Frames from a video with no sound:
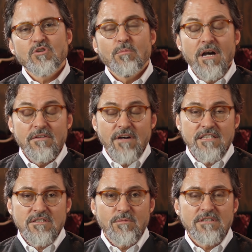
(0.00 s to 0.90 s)
So my
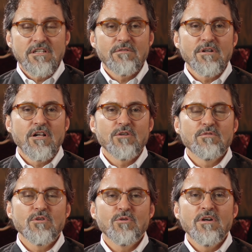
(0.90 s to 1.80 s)
advice to myself and all
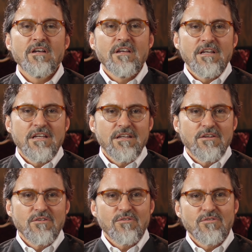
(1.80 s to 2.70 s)
of you
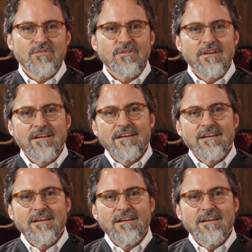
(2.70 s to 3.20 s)
is